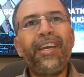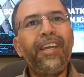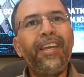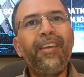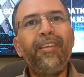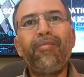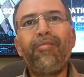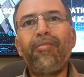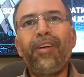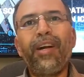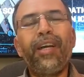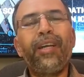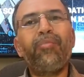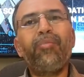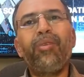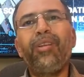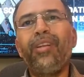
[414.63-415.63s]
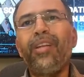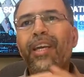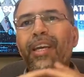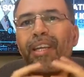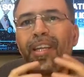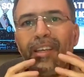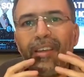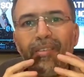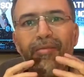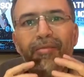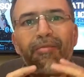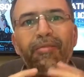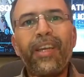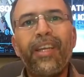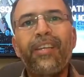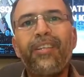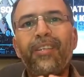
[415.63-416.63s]
any viable and
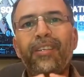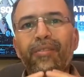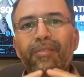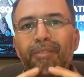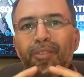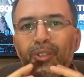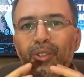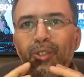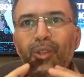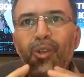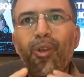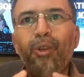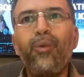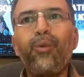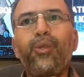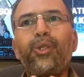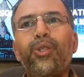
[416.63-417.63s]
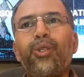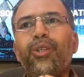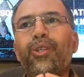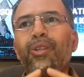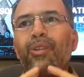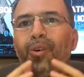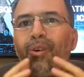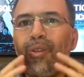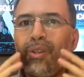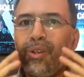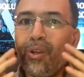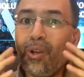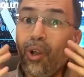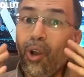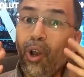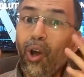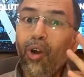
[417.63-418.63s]
effective solution on the
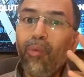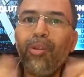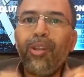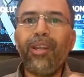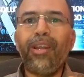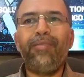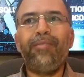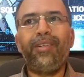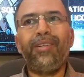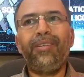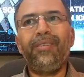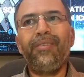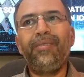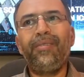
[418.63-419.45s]
global level